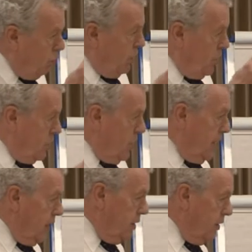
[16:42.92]
just like
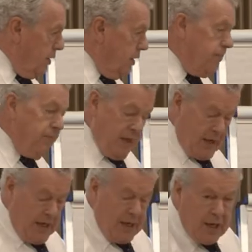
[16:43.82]
that.
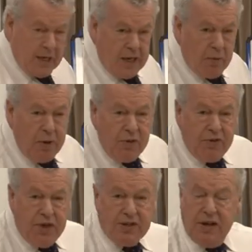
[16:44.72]
Now, one of the
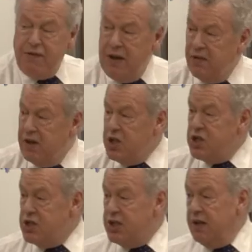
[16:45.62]
things I found
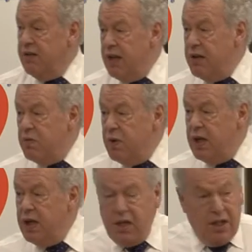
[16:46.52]
interesting when
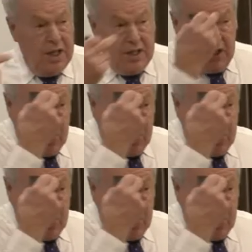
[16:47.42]
we learned how to